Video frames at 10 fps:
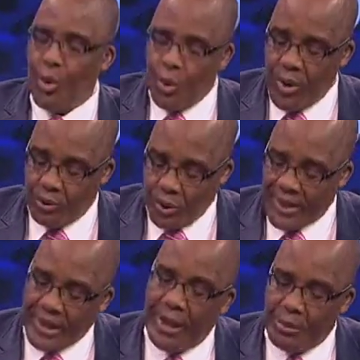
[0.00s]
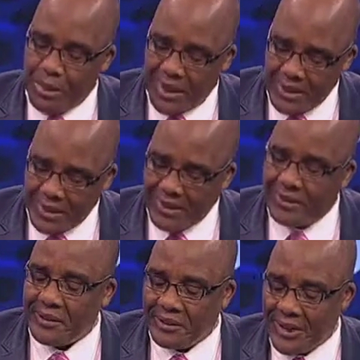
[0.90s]
We have got a company,
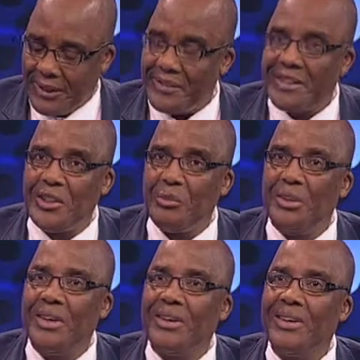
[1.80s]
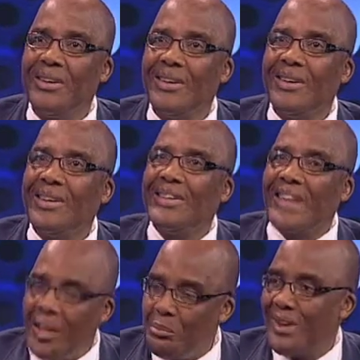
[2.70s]
Justice, that is keeping
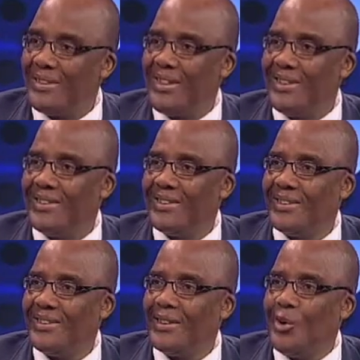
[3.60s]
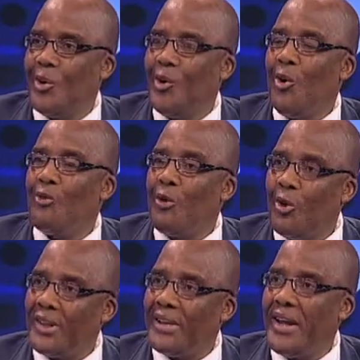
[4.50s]
10% of
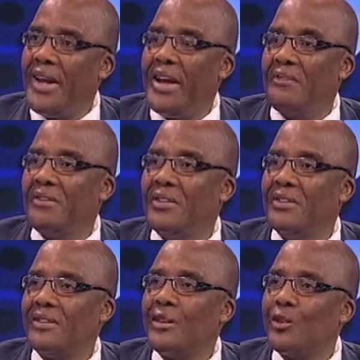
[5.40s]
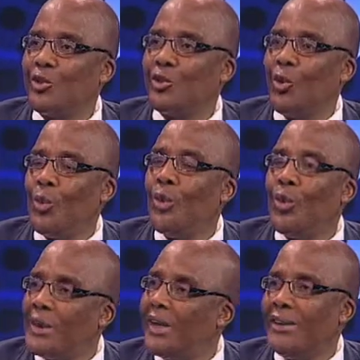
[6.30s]
all the ARVs in stock. We
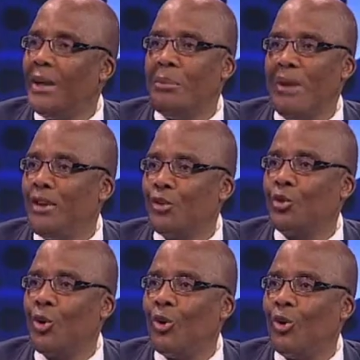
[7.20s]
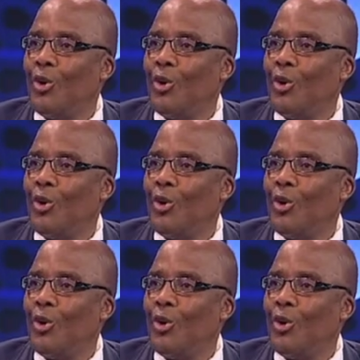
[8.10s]
call that the buffer stock.